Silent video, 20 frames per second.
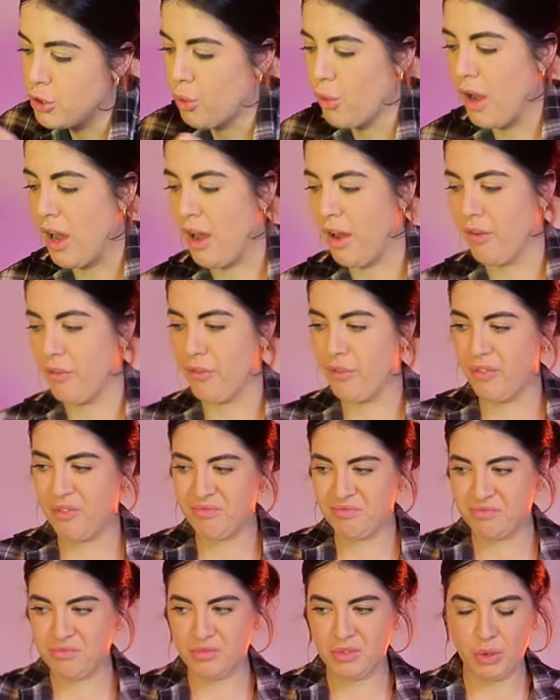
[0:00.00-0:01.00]
don't have
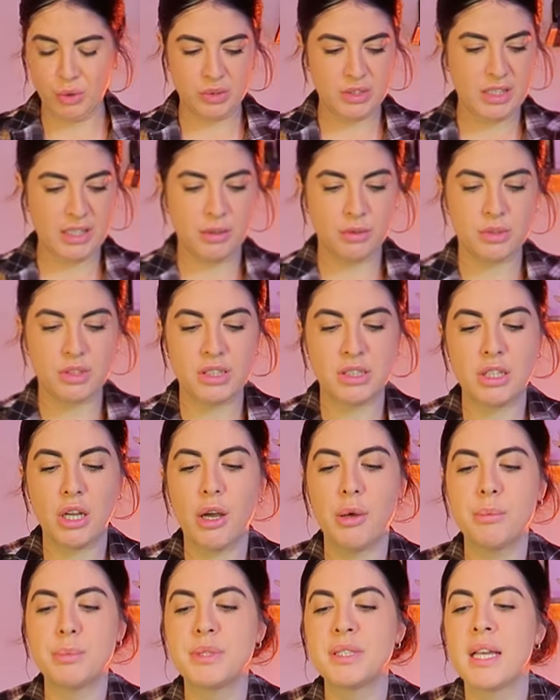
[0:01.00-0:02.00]
those little
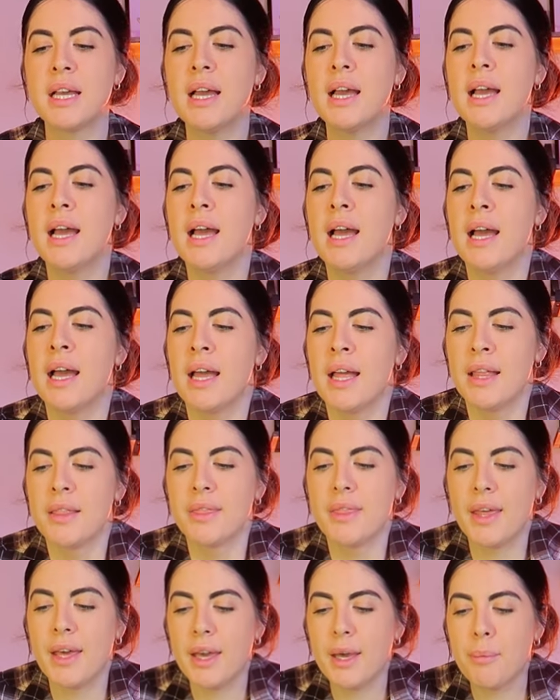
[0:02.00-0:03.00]
stubs
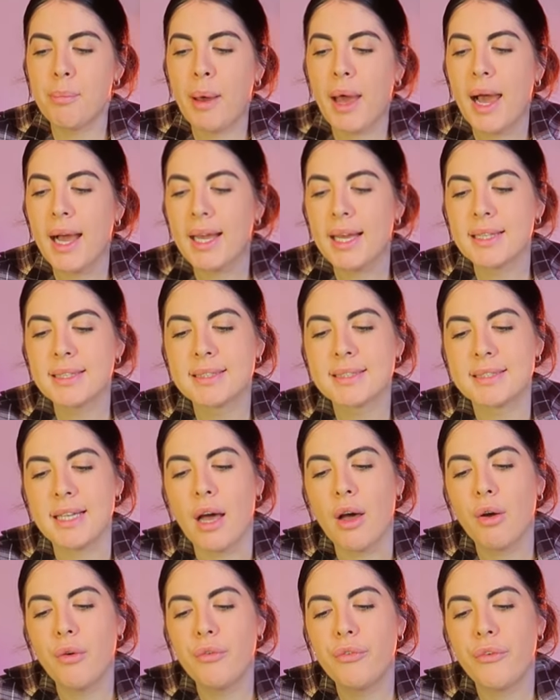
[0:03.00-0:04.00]
the pack
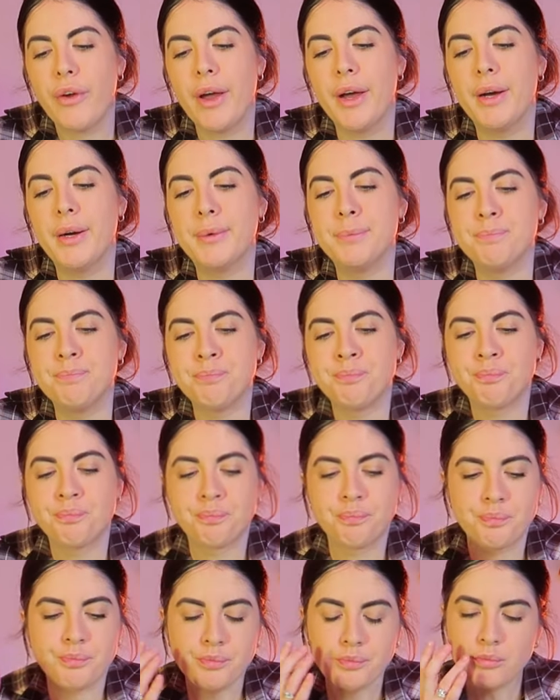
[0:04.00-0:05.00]
itself um,
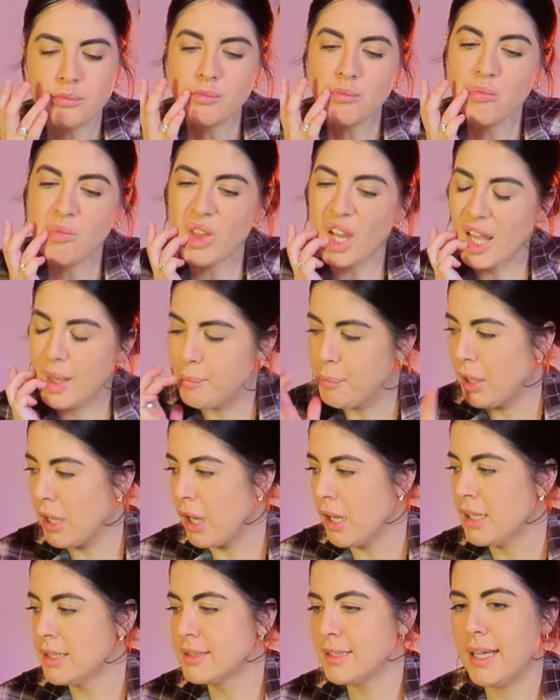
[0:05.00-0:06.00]

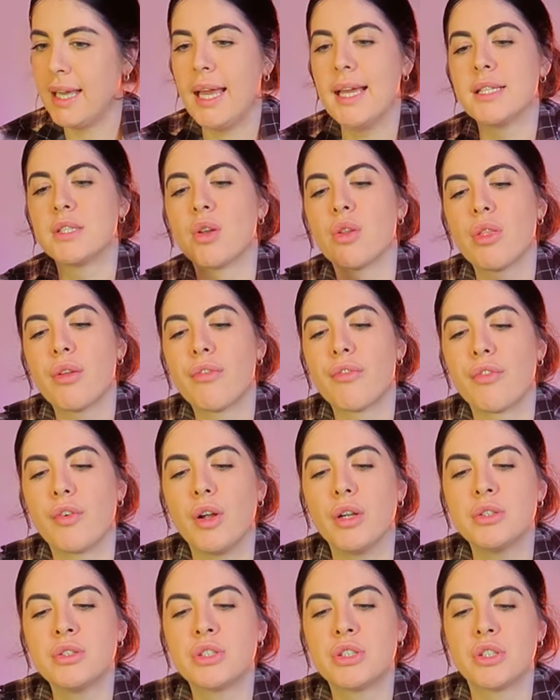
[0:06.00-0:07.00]
because it is on the
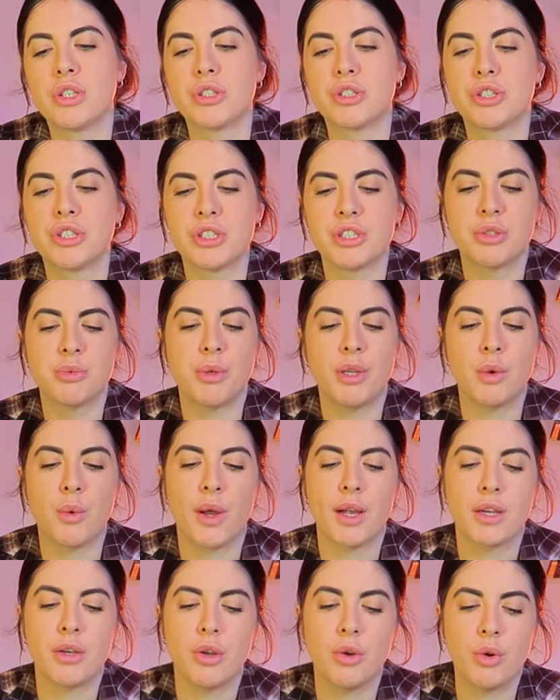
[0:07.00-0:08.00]
front there's just a wee
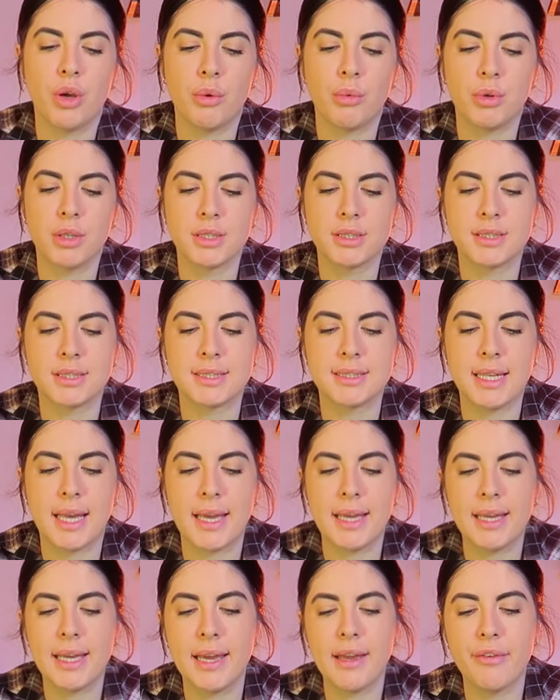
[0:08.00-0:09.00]
quick note I wanted to
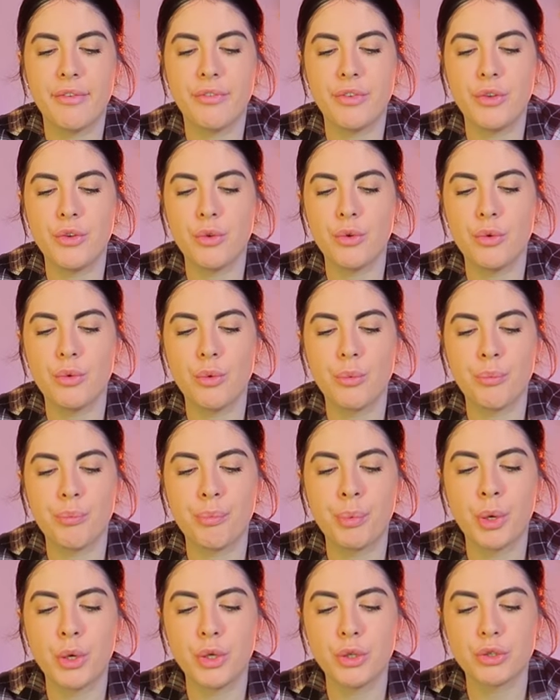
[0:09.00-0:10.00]
say if you
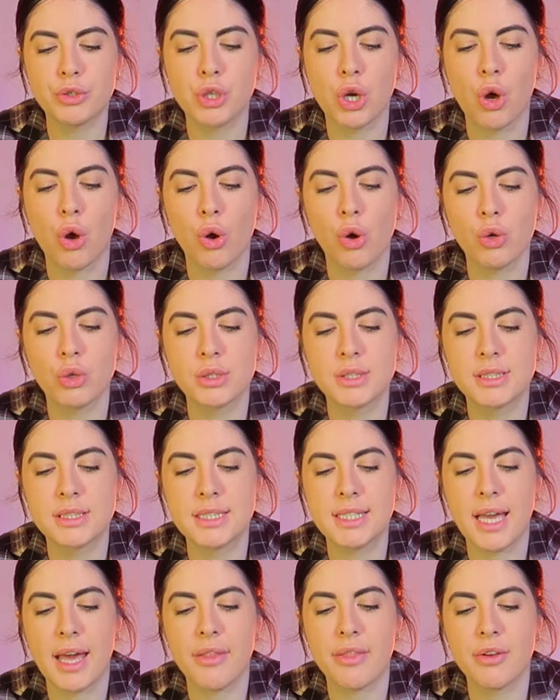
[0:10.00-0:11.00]
put your togs
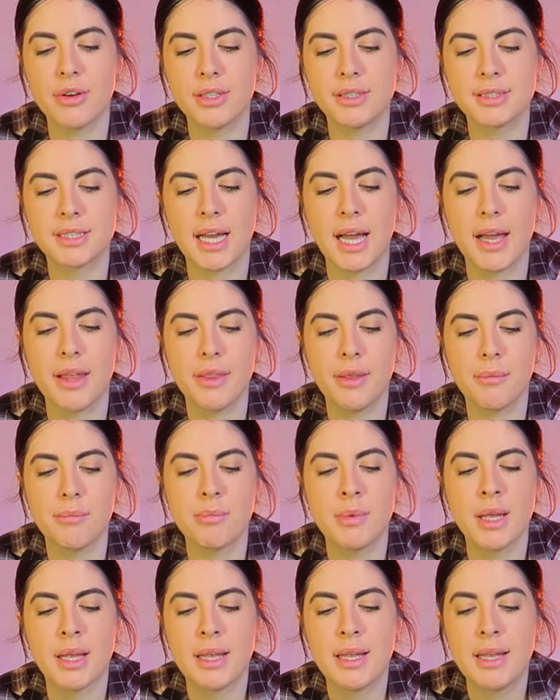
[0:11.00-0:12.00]
together and tie
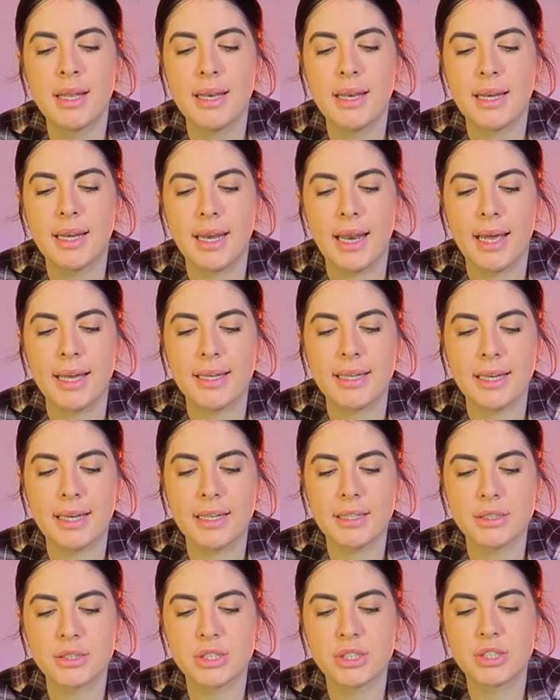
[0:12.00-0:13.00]
them like
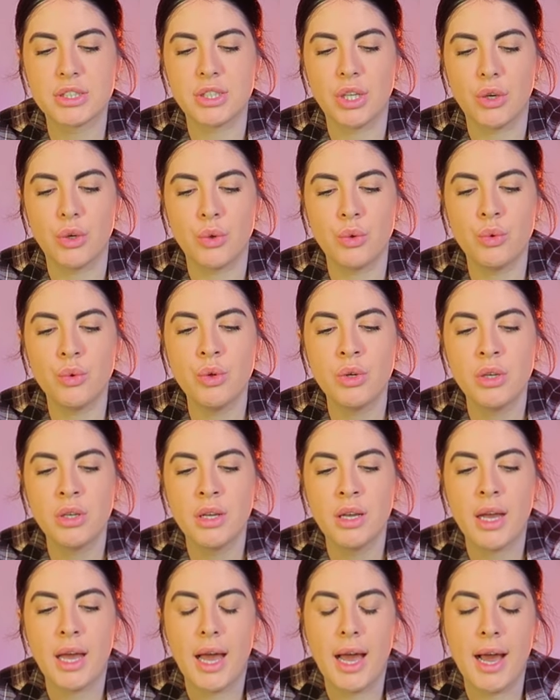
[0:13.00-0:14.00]
so
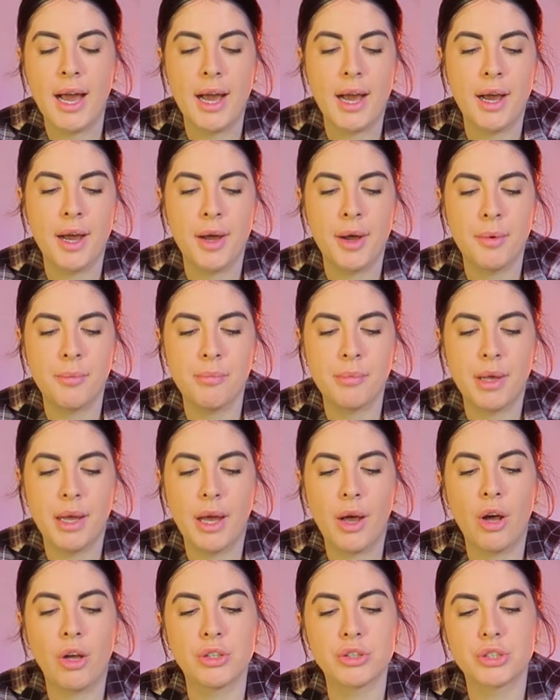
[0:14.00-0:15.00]
um,
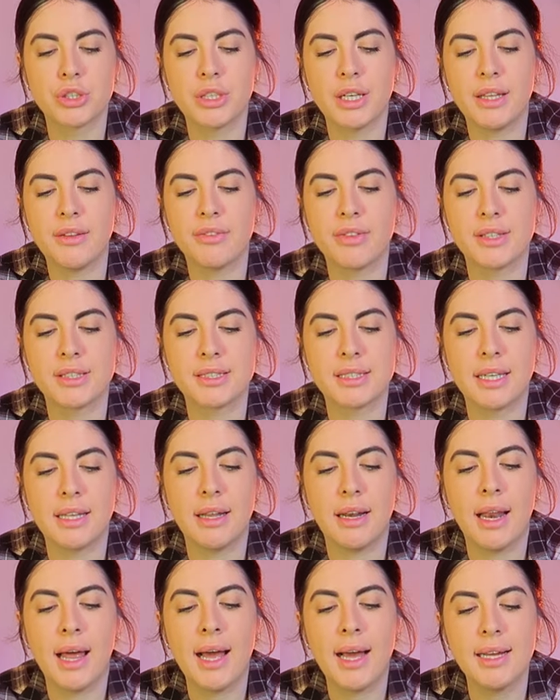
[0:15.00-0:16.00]
underneath this
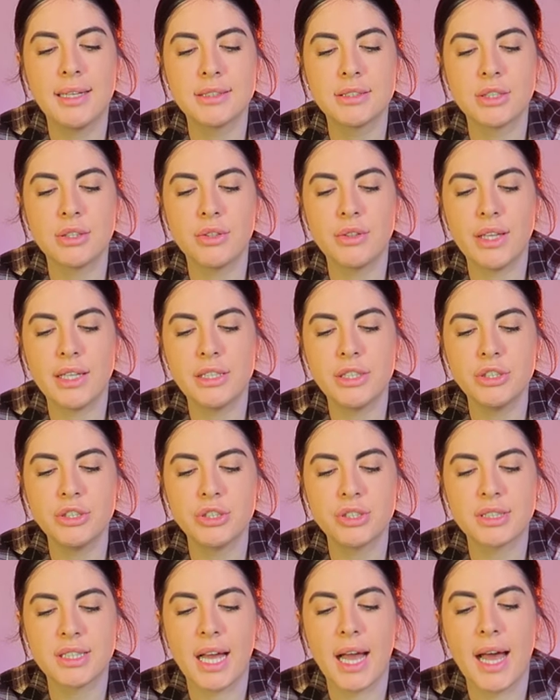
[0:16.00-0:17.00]
little handle then you
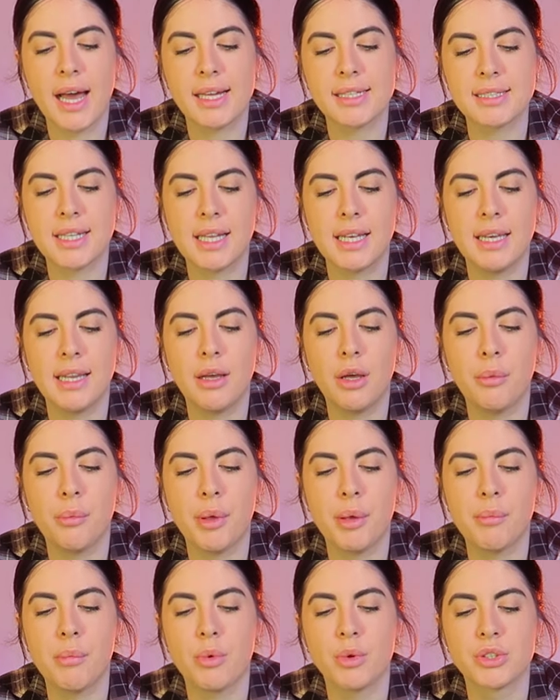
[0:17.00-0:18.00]
just add a little
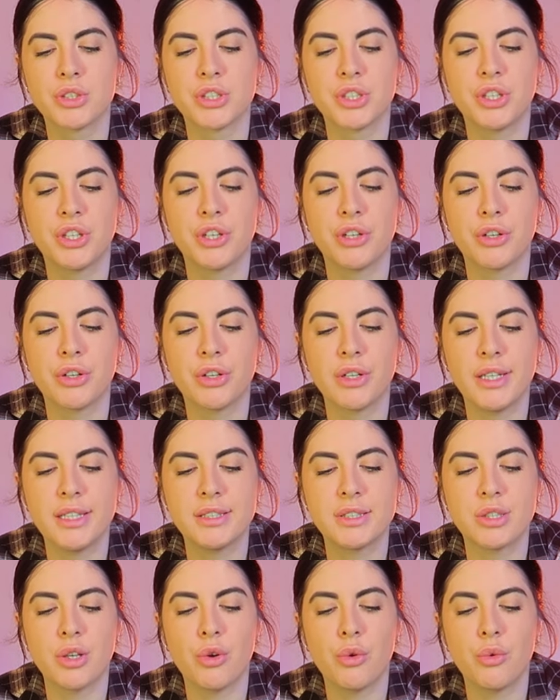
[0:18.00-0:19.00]
bit more security
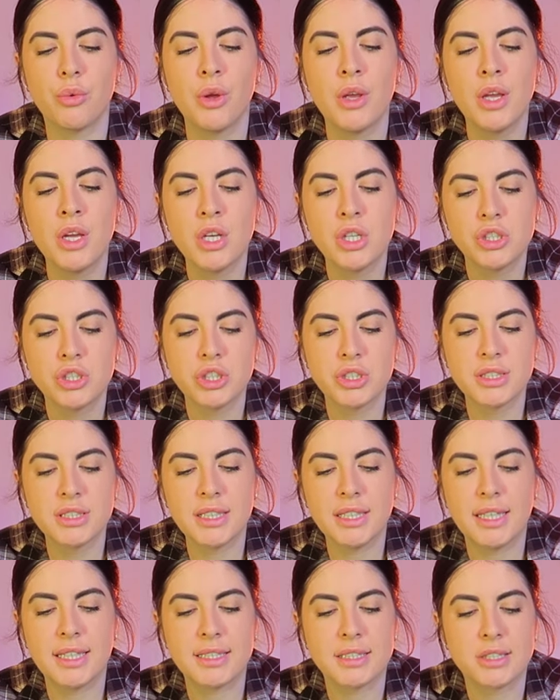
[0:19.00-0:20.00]
so just
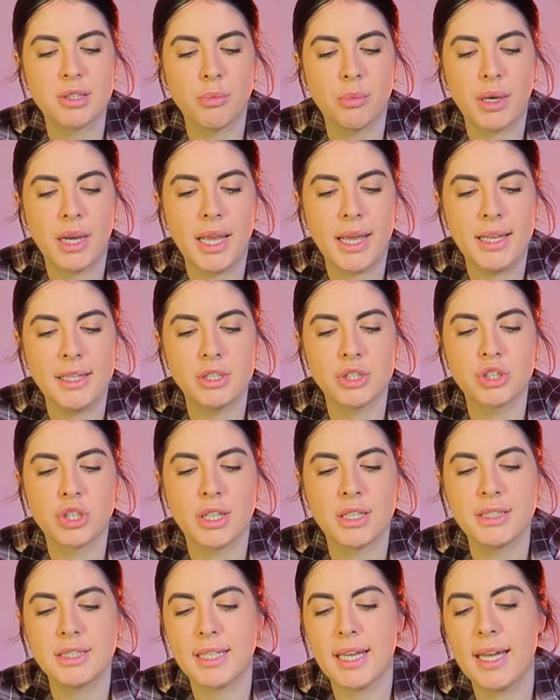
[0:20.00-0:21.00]
in case someone is
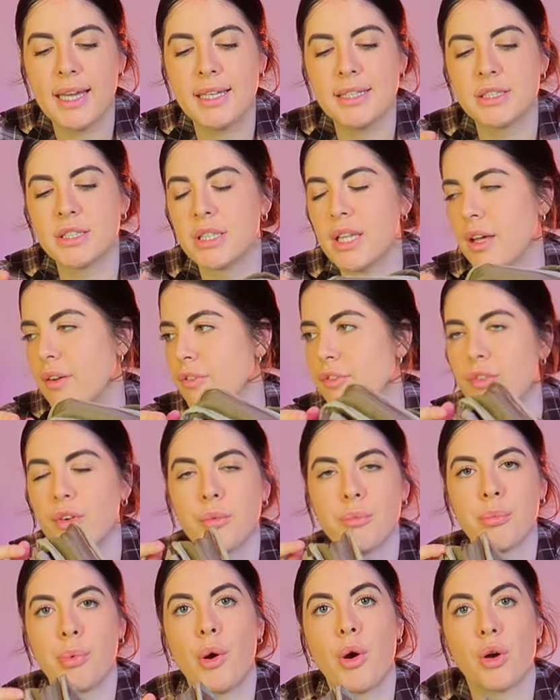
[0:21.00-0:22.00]
trying to get into that
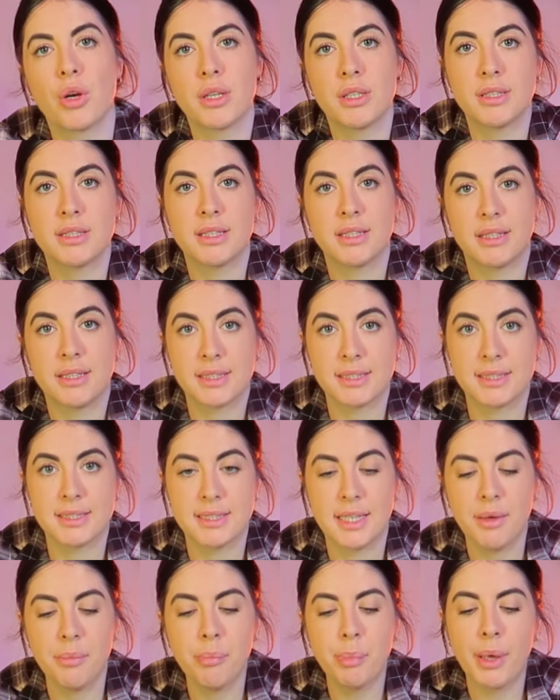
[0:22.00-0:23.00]
front pocket that the
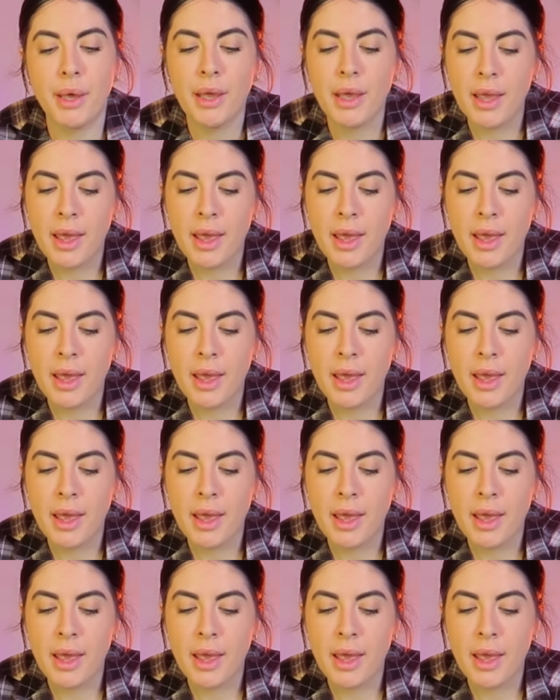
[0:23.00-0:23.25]
zip